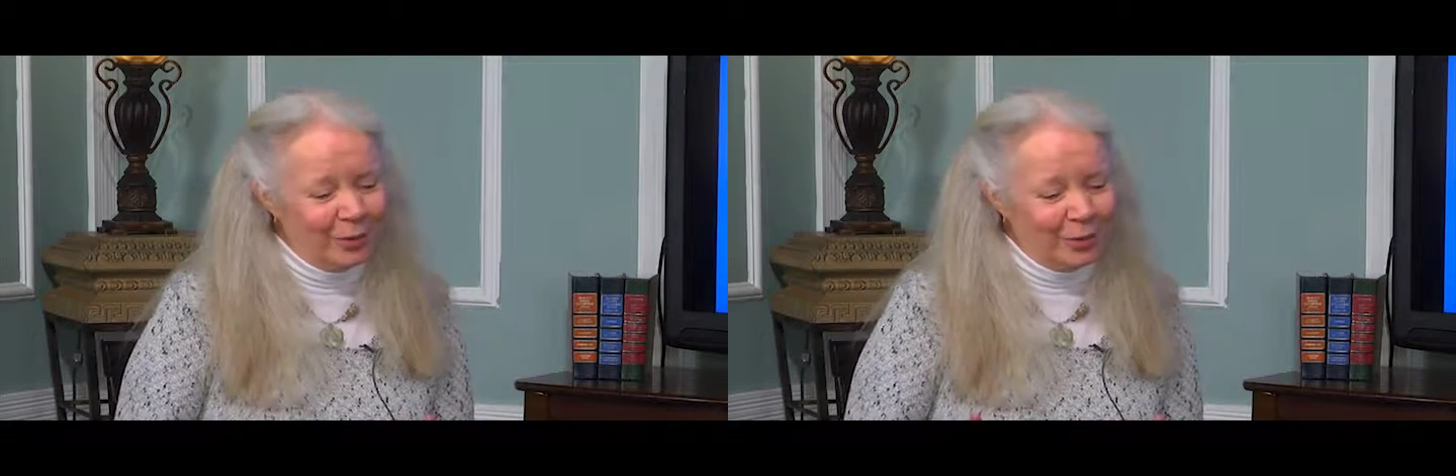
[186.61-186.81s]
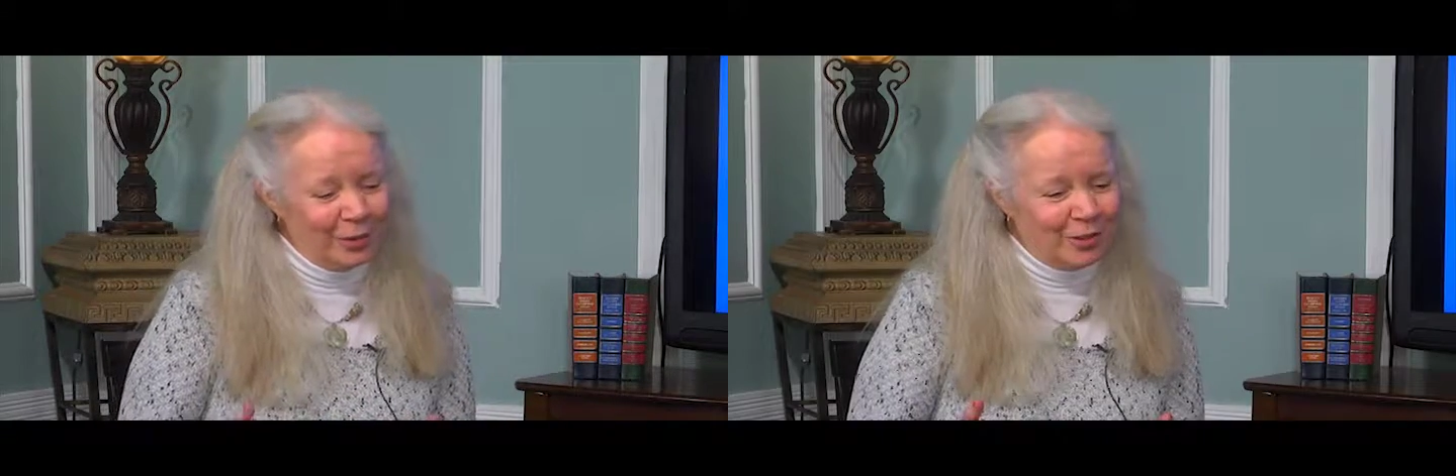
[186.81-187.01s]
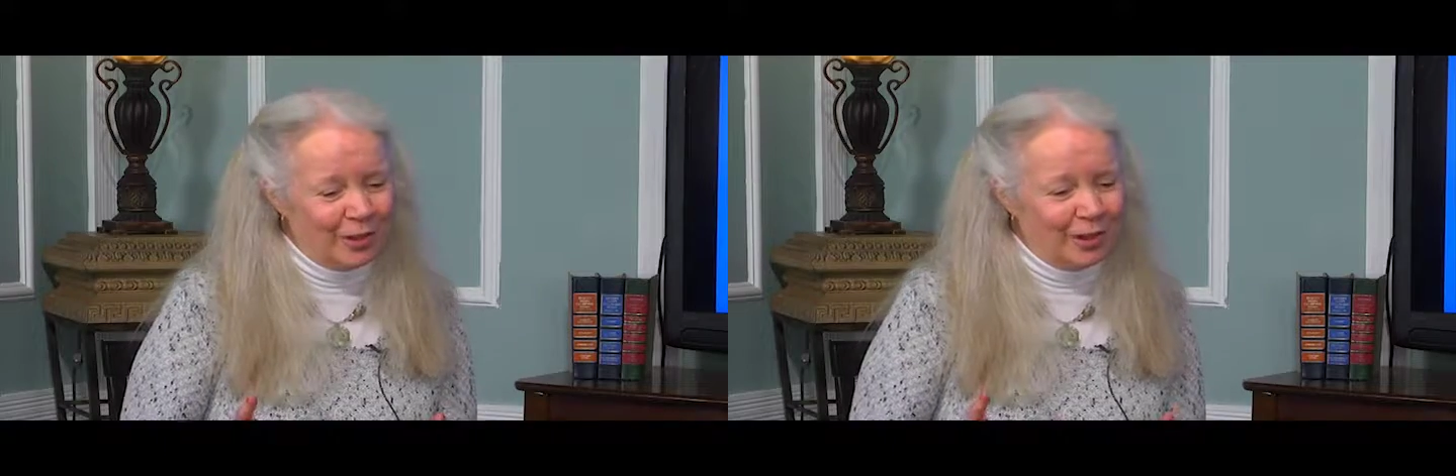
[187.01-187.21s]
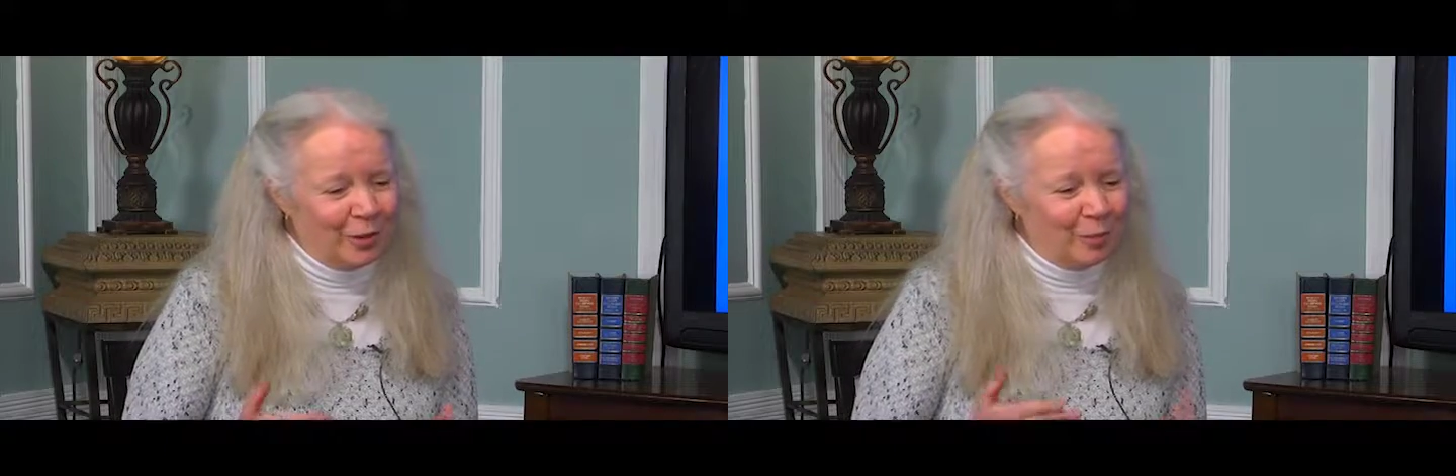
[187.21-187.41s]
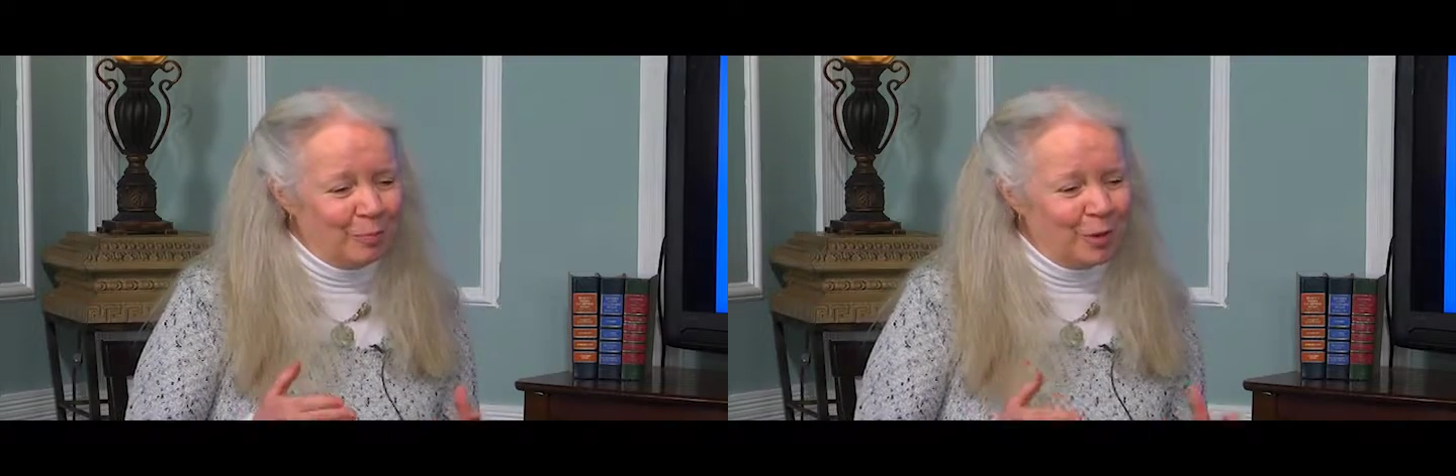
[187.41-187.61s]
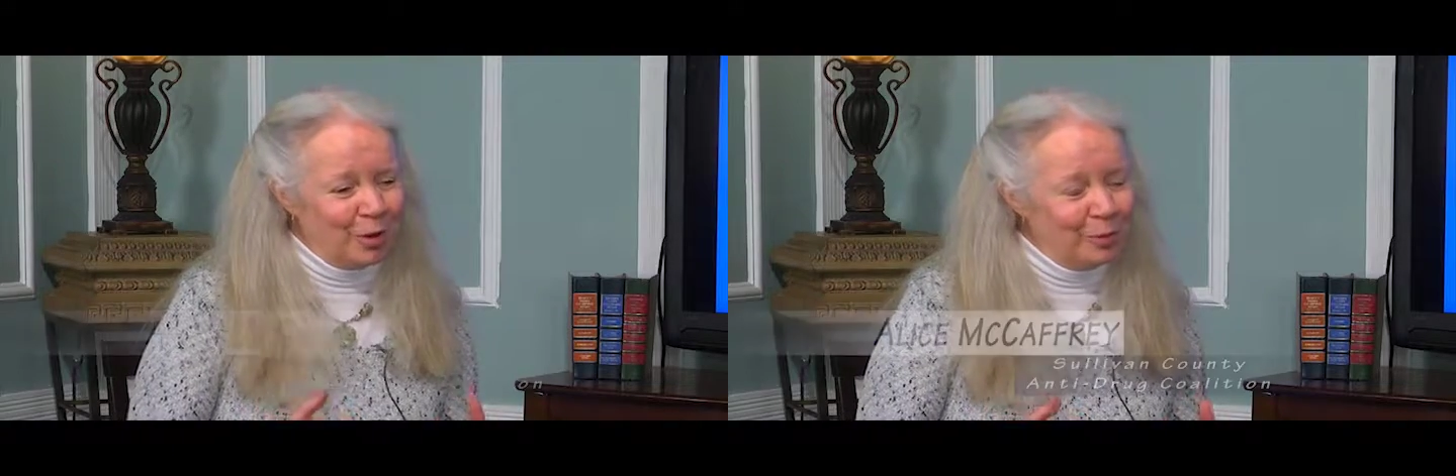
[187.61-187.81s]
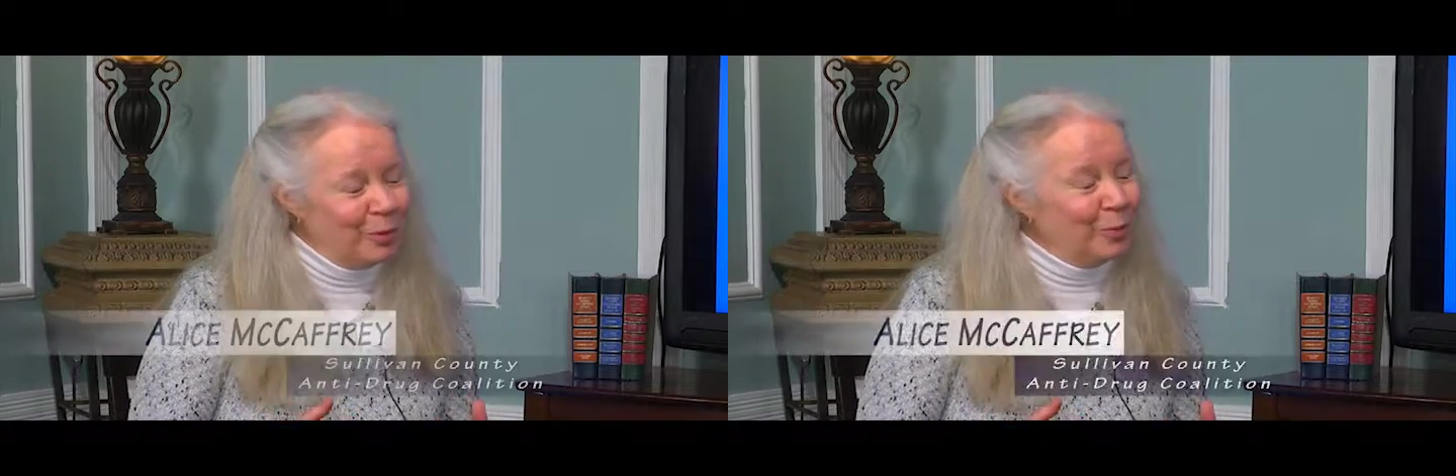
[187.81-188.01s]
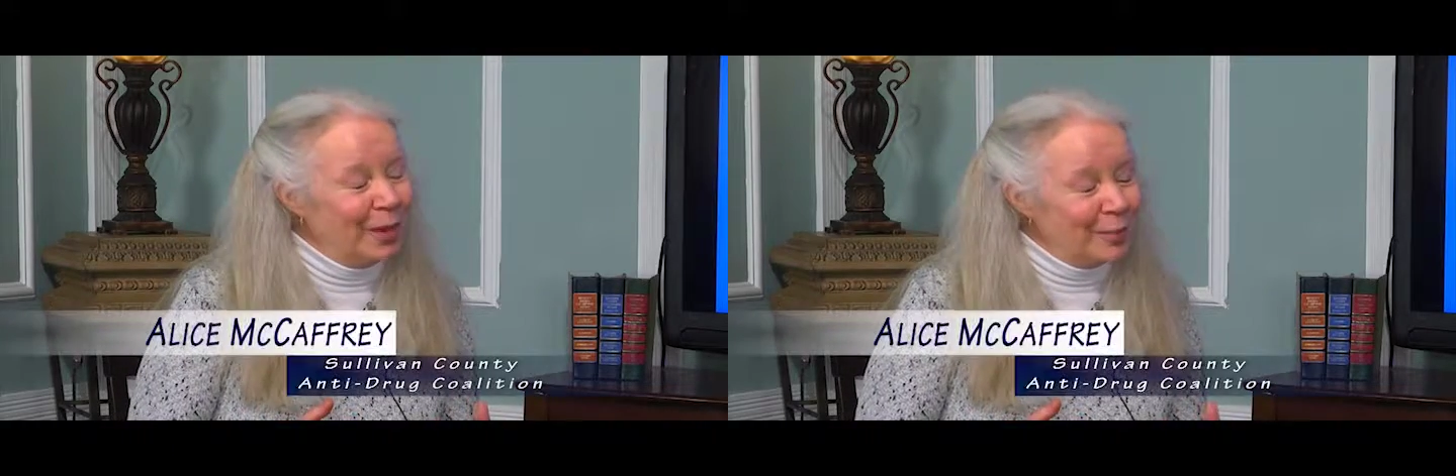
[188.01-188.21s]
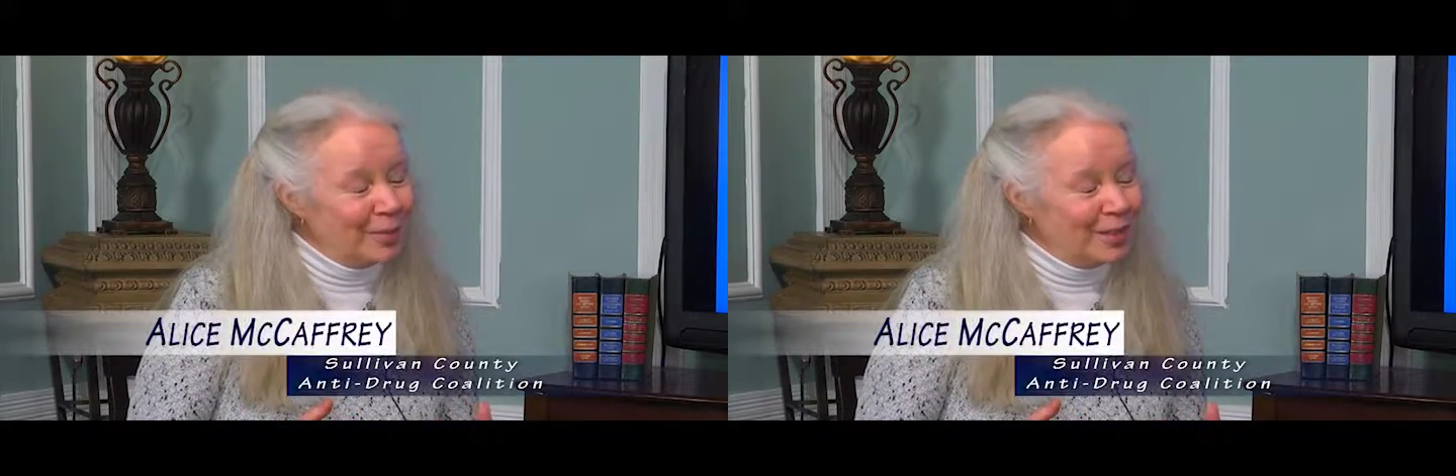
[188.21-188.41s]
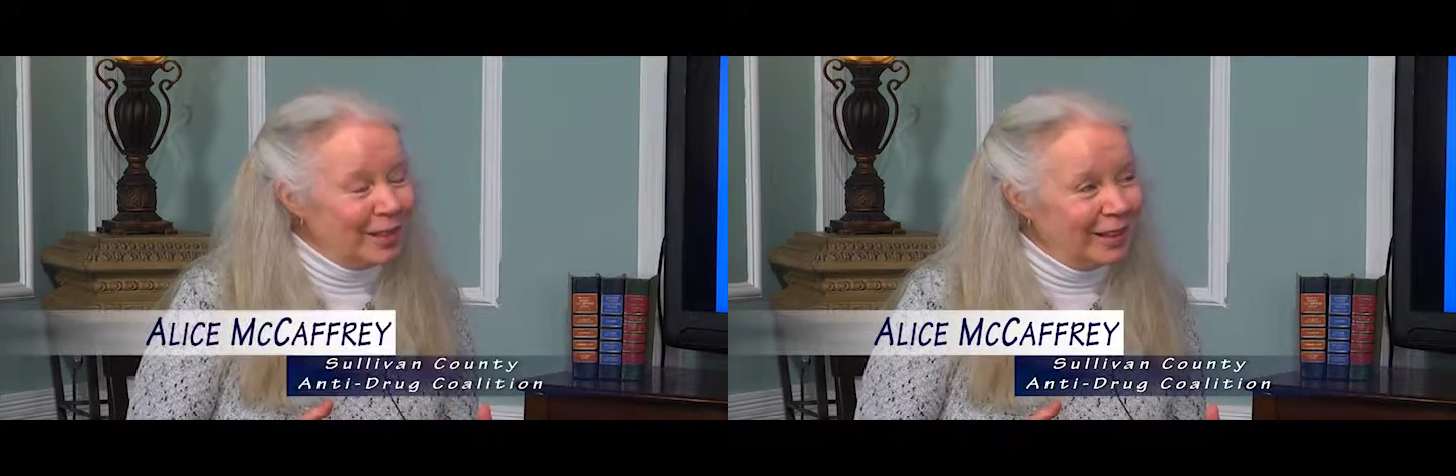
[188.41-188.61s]
We tried a mobile
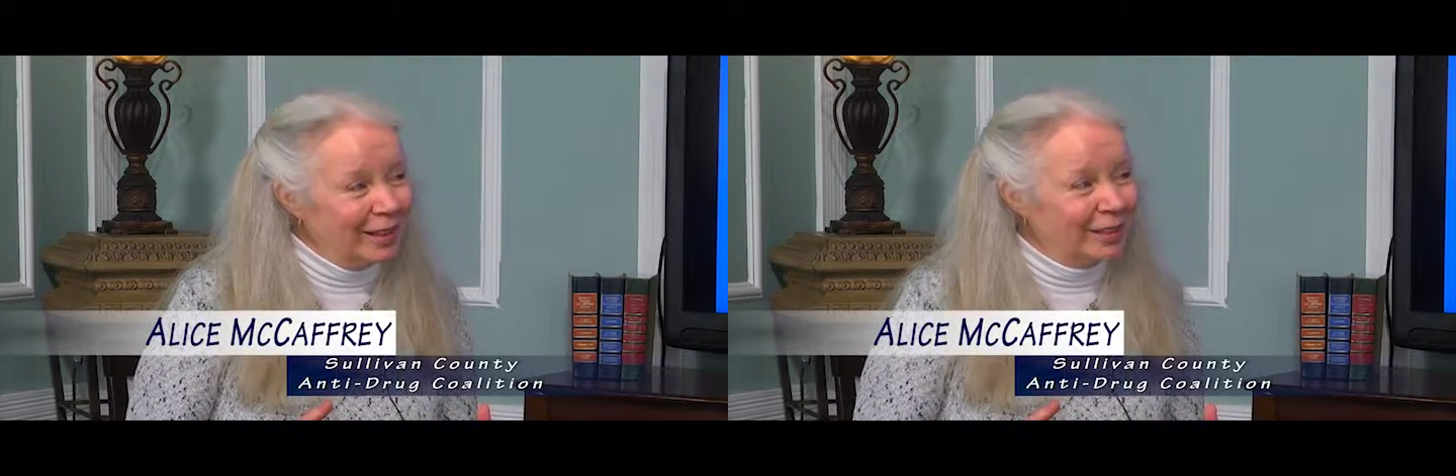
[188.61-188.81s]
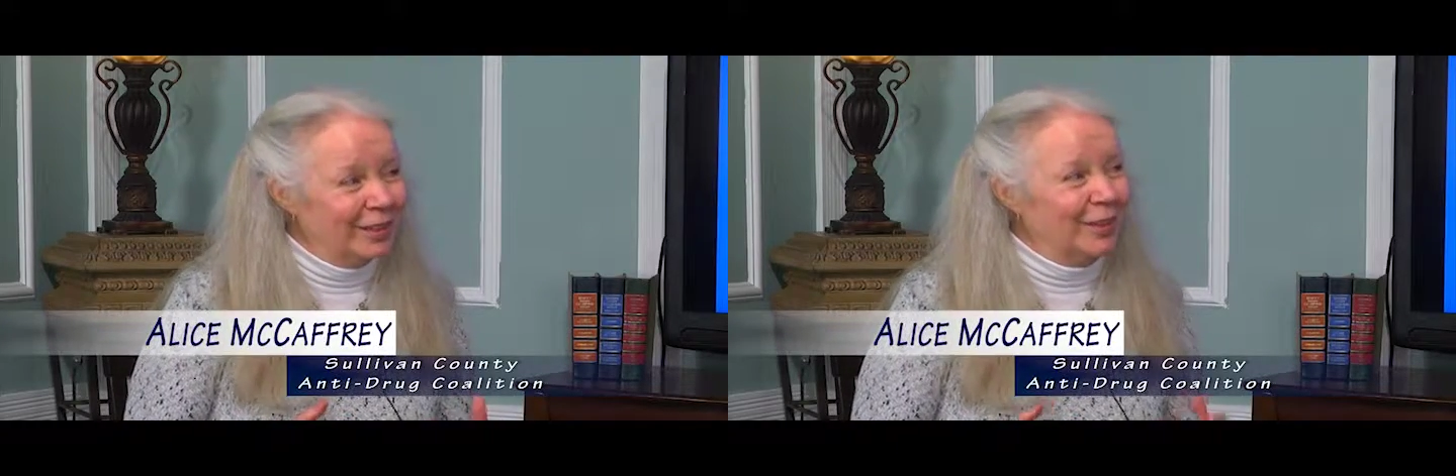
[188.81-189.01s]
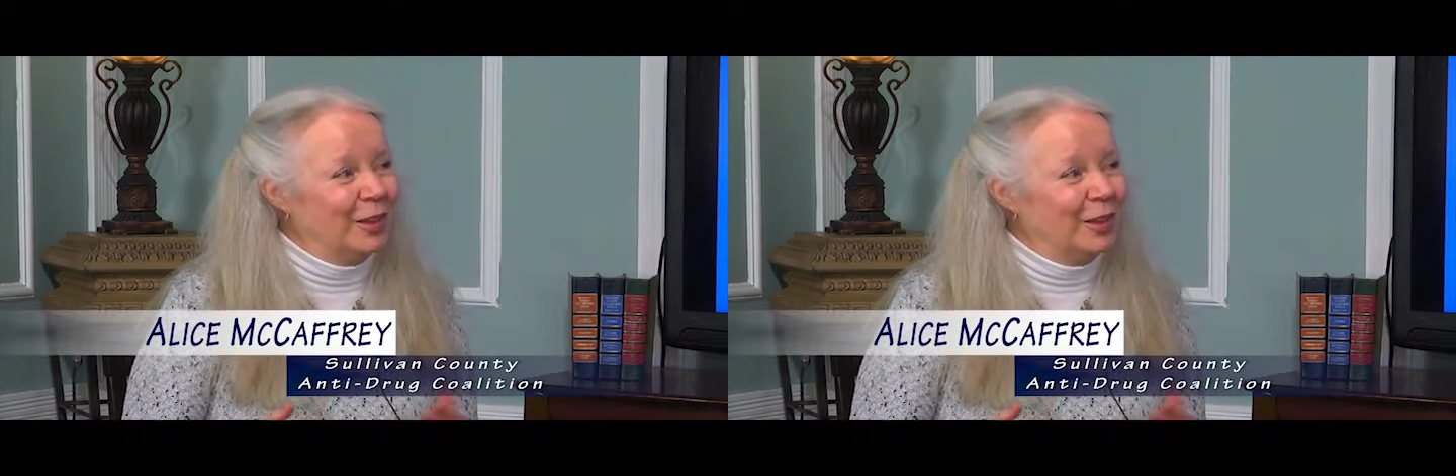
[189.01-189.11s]
website,